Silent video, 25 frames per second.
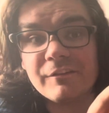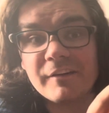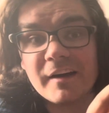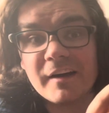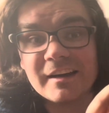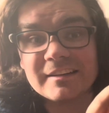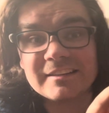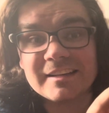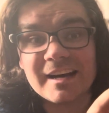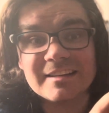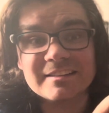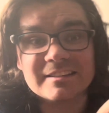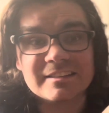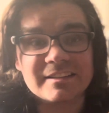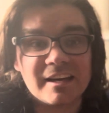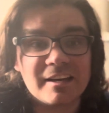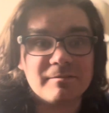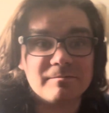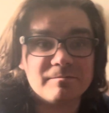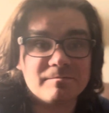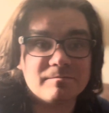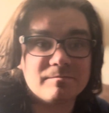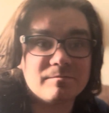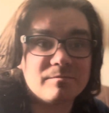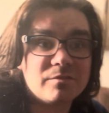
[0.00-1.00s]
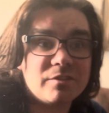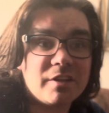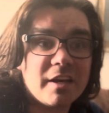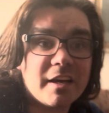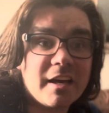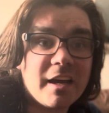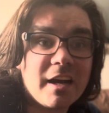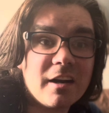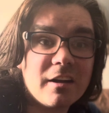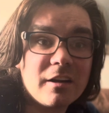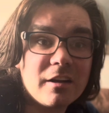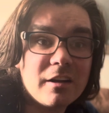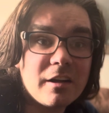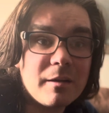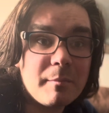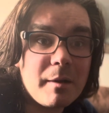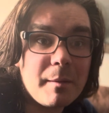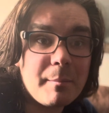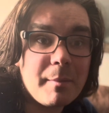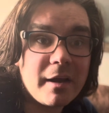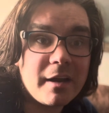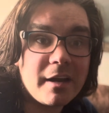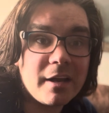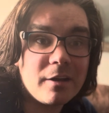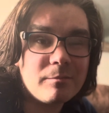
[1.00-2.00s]
fantastic day. Take care. Bye
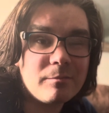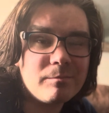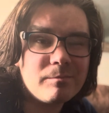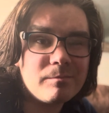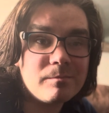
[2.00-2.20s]
bye now.